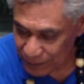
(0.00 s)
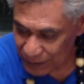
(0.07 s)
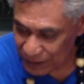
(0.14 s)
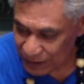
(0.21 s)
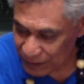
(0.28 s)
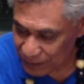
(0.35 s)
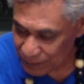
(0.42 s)

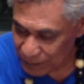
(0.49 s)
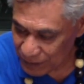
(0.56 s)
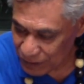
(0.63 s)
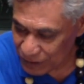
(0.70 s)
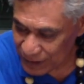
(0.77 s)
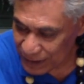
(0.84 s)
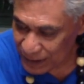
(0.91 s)
you know, you
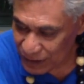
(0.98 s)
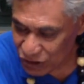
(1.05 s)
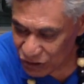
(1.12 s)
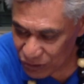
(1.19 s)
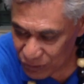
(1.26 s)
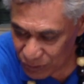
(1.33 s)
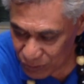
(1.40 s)
just
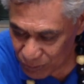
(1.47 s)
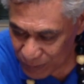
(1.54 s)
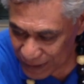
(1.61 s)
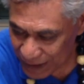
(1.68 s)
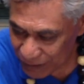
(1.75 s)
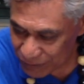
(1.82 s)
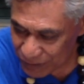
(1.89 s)
use
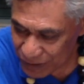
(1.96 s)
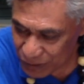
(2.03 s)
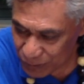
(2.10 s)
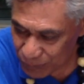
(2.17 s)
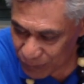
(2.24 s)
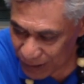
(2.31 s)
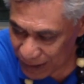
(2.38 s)
whatever
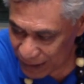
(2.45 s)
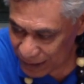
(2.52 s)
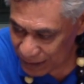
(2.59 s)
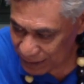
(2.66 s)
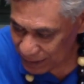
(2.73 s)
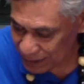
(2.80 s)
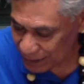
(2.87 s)
you
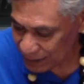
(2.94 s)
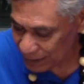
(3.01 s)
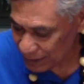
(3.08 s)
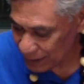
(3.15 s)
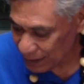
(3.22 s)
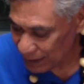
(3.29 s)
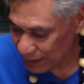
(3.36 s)
want.
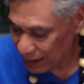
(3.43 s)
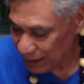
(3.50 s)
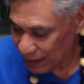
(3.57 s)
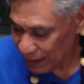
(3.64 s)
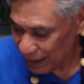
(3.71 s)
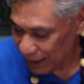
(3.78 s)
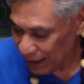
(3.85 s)

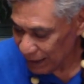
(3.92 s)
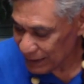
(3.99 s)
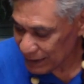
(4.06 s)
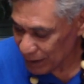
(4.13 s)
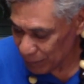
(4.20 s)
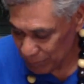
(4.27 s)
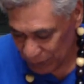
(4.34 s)
And
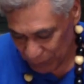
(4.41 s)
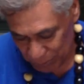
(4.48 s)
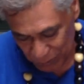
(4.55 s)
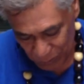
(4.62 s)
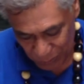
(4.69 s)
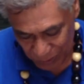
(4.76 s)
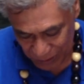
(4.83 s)
some
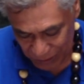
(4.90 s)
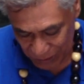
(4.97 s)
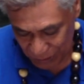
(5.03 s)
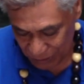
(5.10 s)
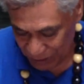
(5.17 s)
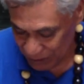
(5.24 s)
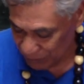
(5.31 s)
people will
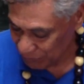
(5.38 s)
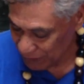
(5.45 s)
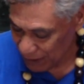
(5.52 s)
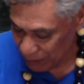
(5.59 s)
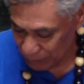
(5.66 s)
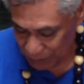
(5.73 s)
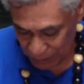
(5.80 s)
use the
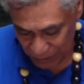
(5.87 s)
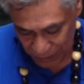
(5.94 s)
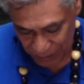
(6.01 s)
flowers.